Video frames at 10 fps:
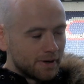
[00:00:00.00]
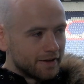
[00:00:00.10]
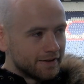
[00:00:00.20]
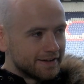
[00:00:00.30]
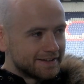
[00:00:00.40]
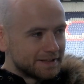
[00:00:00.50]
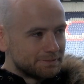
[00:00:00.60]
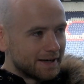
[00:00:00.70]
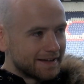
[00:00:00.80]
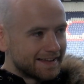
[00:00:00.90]
better than it did
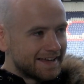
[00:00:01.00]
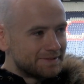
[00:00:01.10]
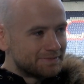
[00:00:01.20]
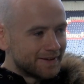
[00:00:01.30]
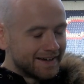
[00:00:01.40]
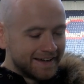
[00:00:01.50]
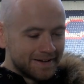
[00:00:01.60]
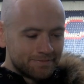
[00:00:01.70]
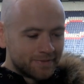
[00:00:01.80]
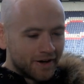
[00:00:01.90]
back then,
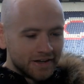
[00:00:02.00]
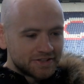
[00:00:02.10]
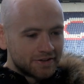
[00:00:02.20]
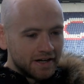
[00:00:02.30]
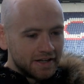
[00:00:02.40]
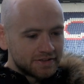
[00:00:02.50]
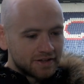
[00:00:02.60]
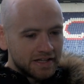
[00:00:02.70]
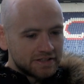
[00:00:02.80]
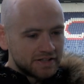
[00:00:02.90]
but it's great. It's
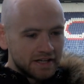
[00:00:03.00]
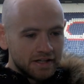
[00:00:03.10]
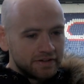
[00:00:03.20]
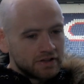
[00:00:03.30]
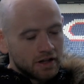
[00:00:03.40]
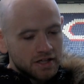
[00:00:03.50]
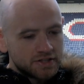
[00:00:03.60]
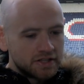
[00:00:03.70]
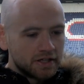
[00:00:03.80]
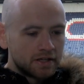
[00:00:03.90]
great to see it. And even
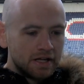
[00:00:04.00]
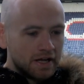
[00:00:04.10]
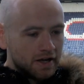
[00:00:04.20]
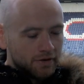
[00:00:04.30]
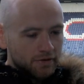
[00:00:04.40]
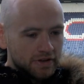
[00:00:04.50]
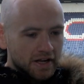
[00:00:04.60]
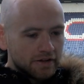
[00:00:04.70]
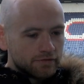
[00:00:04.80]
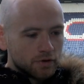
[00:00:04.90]
last year with the
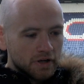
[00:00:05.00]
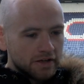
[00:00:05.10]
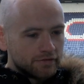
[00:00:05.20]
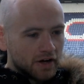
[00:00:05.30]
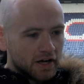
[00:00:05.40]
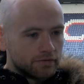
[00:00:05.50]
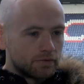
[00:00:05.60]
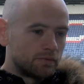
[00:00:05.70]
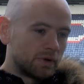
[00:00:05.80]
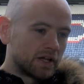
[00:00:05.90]
94-95,
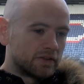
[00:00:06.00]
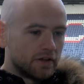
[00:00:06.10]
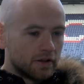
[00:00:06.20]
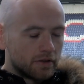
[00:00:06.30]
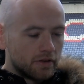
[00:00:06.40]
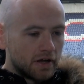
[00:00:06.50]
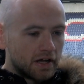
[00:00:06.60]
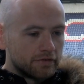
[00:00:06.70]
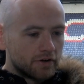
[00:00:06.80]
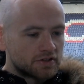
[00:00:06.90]
when we had the
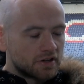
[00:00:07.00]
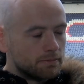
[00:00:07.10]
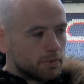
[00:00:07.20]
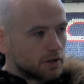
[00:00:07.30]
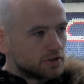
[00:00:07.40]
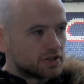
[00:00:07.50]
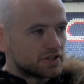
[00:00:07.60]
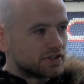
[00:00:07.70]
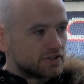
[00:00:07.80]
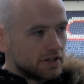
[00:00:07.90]
anniversary brunch,
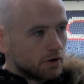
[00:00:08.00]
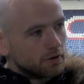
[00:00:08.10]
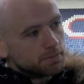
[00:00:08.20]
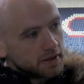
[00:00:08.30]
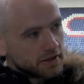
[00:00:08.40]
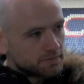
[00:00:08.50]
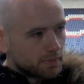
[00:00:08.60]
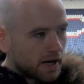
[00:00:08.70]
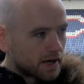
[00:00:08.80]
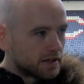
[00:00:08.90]
just to see all the players
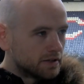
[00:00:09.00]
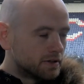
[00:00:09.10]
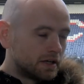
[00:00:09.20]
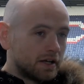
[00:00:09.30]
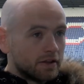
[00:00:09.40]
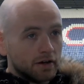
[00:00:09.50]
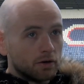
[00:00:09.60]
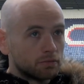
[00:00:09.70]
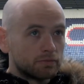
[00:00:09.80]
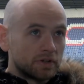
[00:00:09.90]
back, and
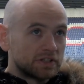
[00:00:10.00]
they